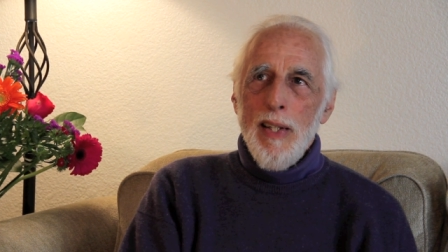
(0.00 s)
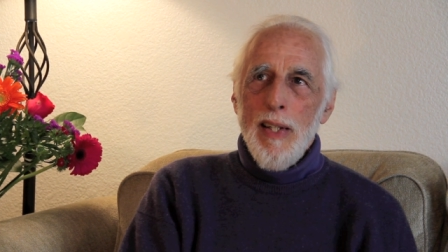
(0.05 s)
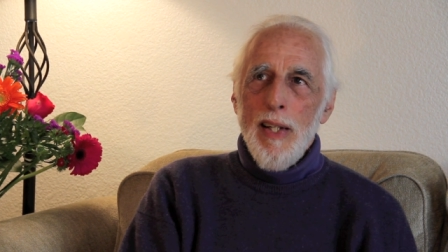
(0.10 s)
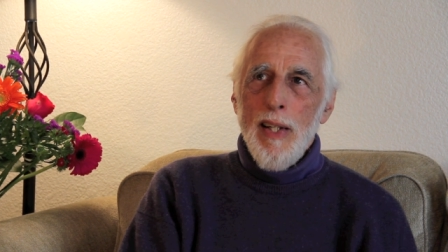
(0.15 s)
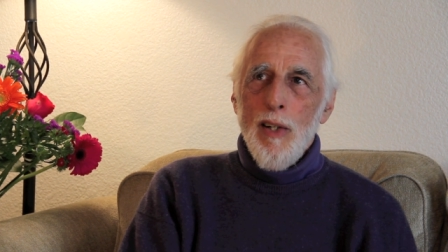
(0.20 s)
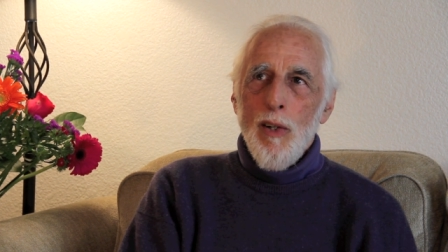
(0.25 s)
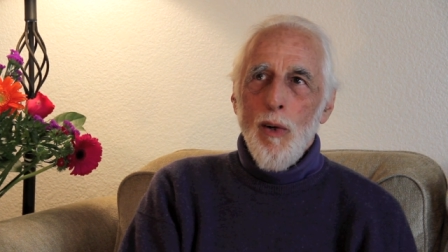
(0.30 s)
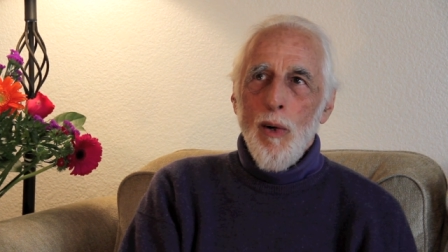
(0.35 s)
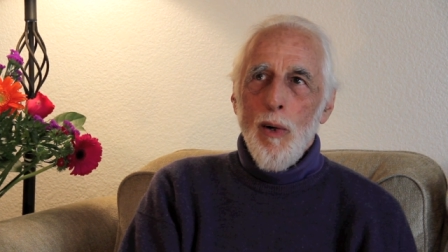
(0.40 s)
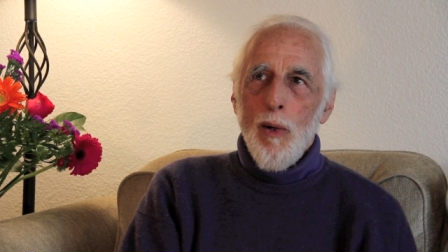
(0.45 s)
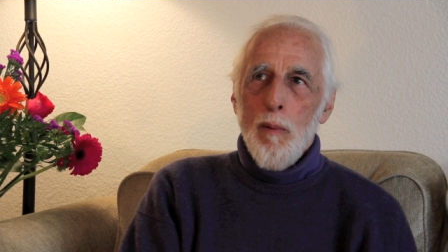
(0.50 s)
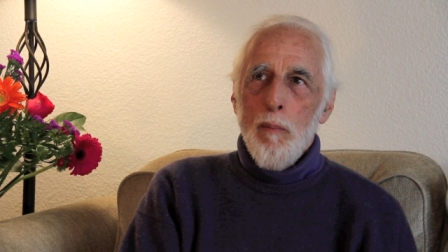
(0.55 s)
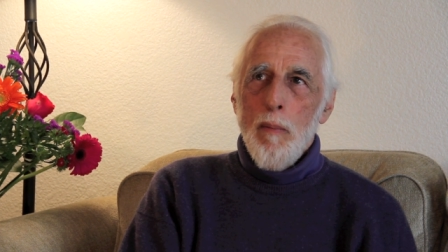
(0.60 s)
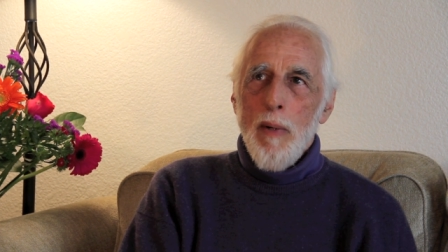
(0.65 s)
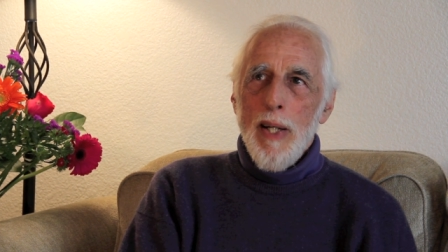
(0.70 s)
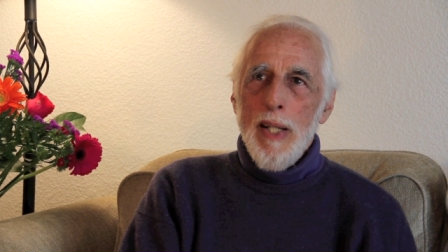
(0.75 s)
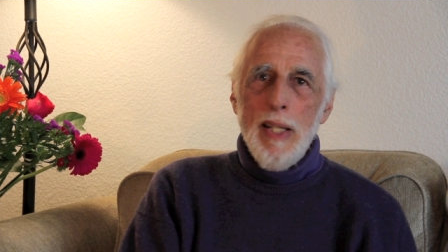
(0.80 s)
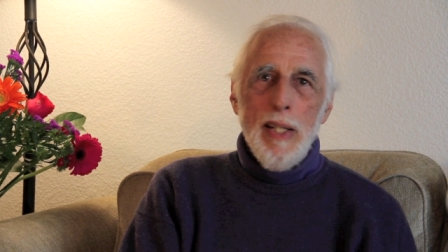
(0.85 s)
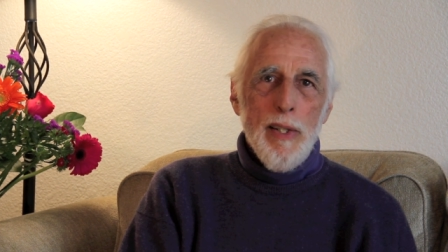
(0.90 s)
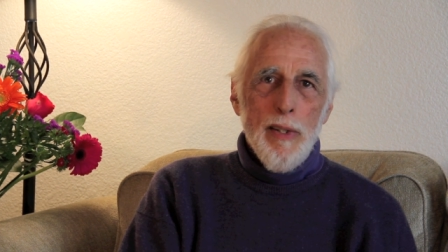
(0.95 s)
in all
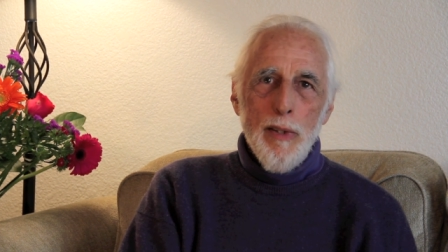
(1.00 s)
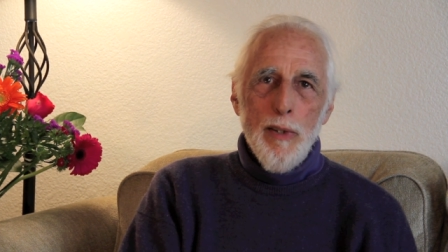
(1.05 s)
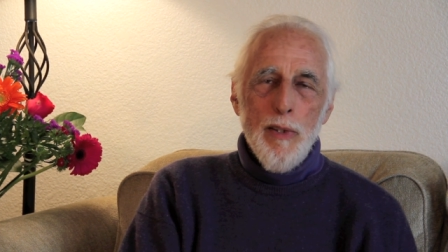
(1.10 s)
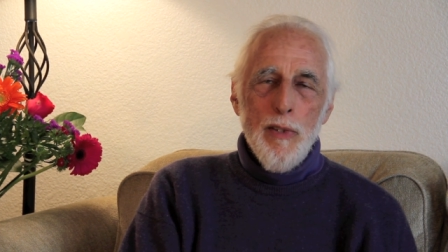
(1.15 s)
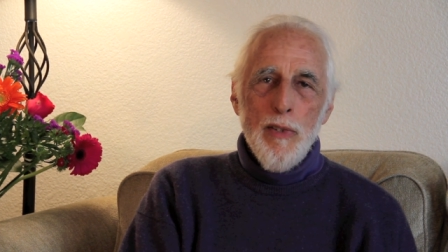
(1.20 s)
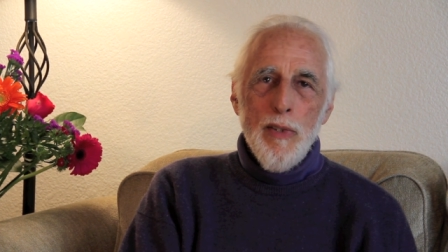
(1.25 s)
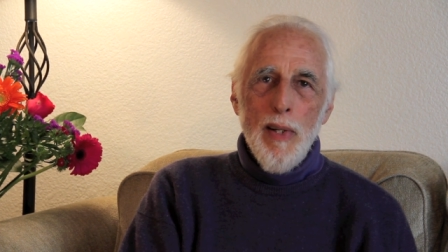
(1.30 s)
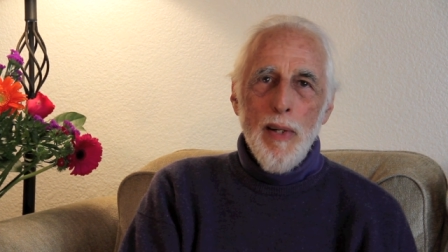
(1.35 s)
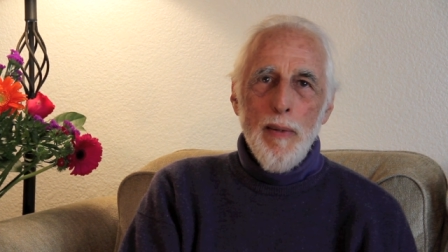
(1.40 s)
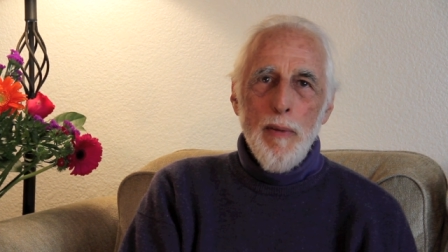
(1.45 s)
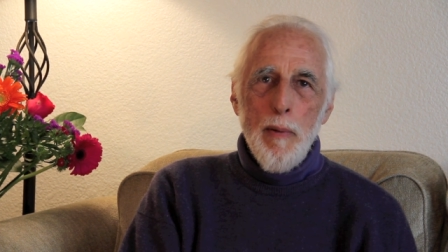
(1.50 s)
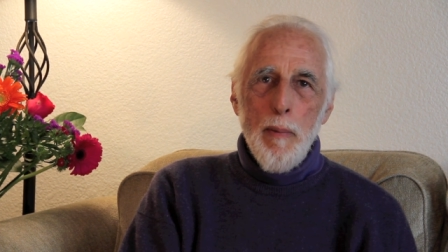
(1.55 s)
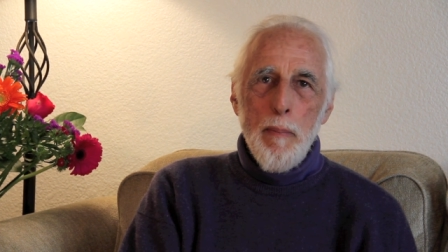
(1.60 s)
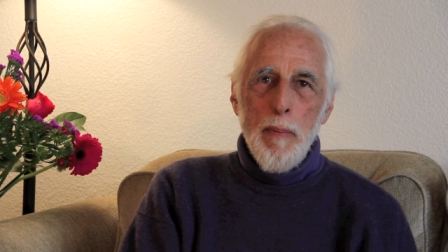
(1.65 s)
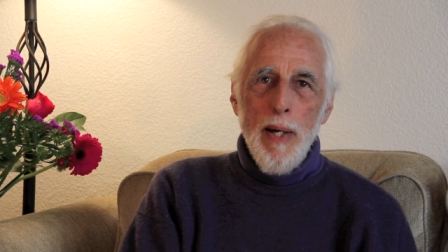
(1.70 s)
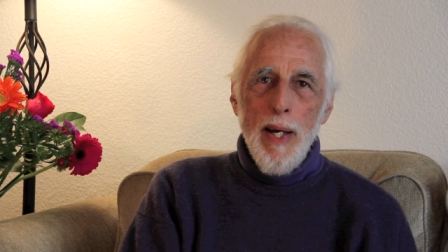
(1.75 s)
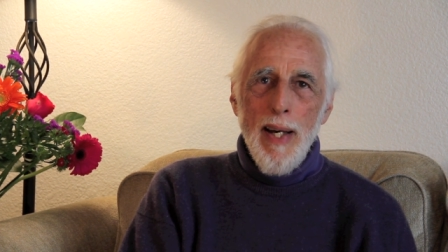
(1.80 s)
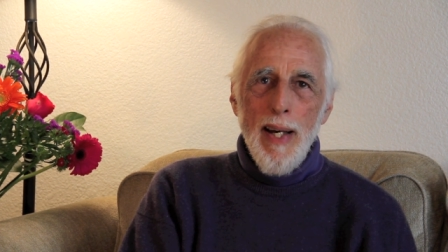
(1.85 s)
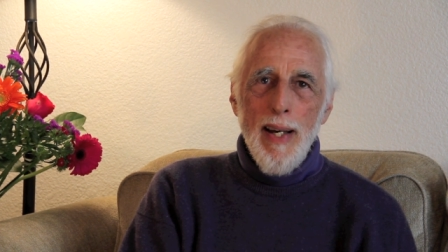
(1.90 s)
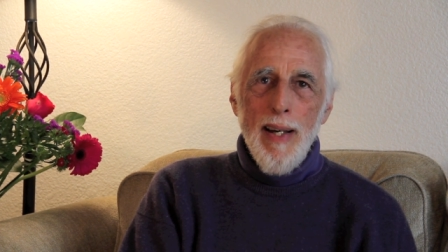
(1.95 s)
my years on the
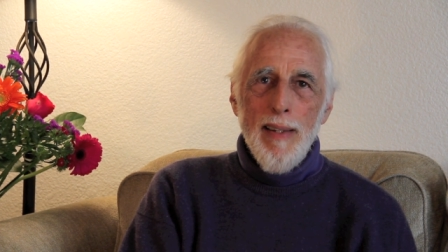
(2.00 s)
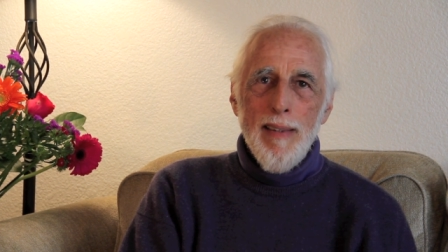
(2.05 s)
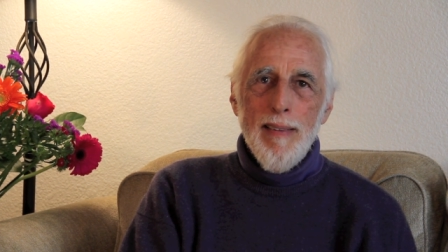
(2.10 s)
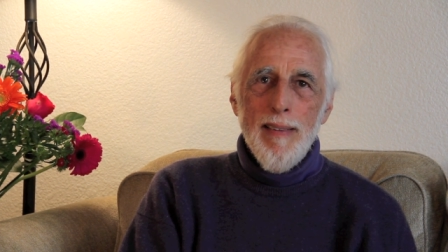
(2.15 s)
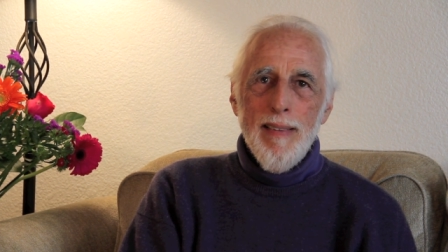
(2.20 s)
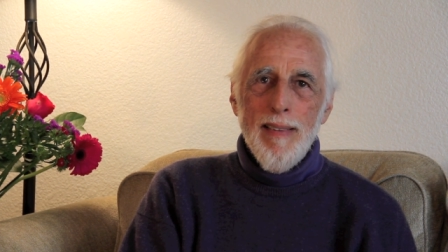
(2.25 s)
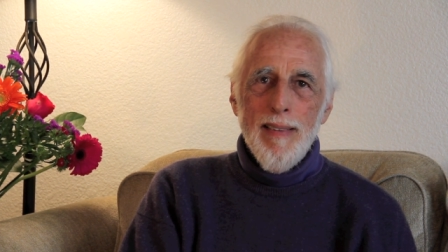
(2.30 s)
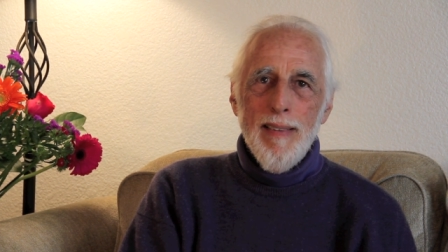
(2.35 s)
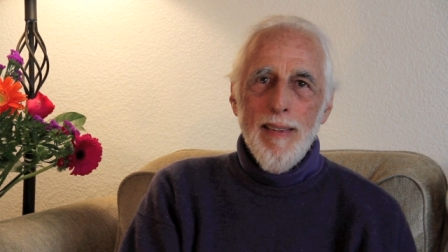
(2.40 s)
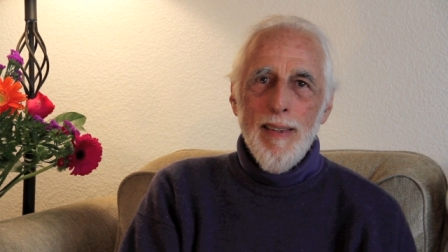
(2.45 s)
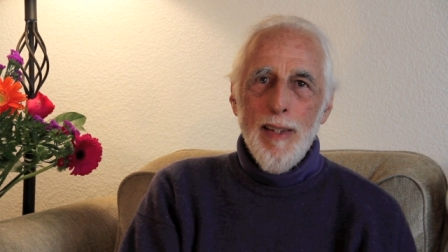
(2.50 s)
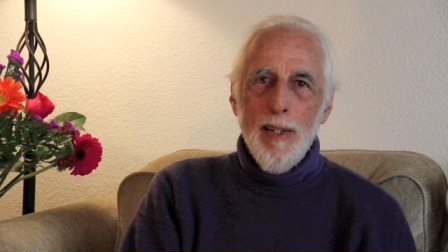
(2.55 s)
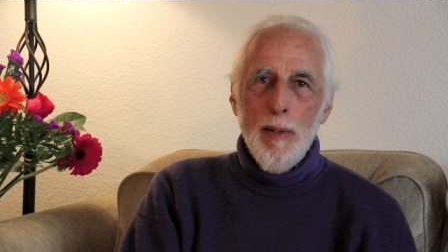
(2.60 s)
path,